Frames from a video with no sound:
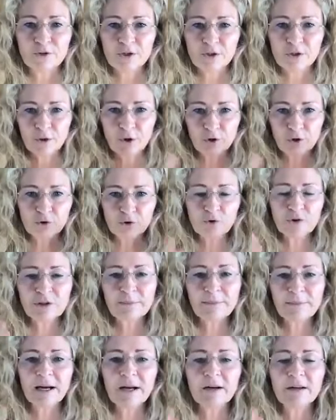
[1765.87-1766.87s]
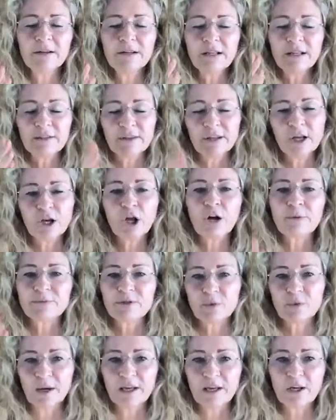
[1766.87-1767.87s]
So we're not talking about the alarm
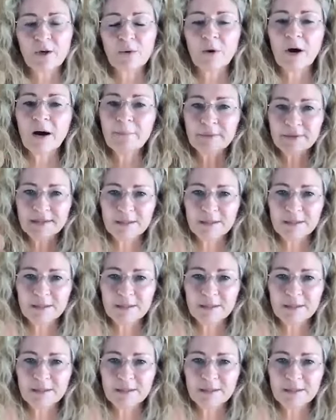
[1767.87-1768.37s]
to wake you up.